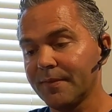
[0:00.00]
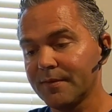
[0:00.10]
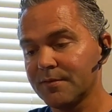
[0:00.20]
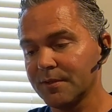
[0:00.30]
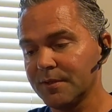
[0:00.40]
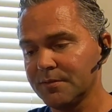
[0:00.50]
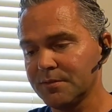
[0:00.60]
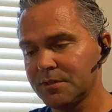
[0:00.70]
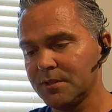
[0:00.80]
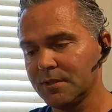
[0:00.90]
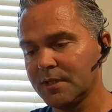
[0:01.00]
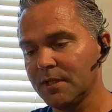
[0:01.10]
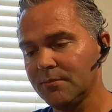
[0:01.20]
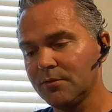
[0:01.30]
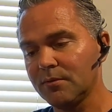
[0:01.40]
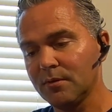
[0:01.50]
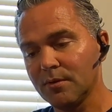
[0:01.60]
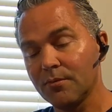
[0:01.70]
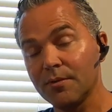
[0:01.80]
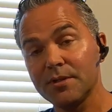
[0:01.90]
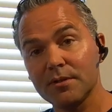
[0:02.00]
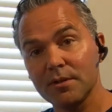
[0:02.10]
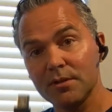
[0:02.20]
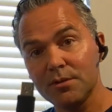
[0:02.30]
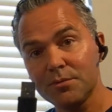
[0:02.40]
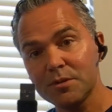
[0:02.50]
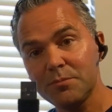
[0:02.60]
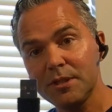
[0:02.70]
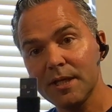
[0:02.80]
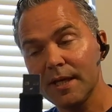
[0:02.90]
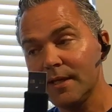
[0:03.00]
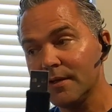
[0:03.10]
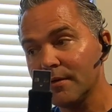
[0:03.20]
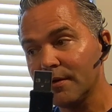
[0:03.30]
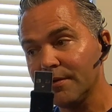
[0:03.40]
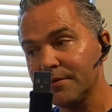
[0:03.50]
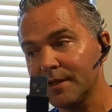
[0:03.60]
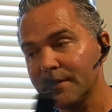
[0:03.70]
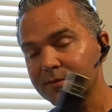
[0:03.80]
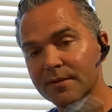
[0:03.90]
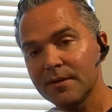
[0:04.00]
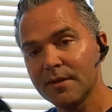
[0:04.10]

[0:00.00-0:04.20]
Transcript: So here you see the cable with the USB-A on the end.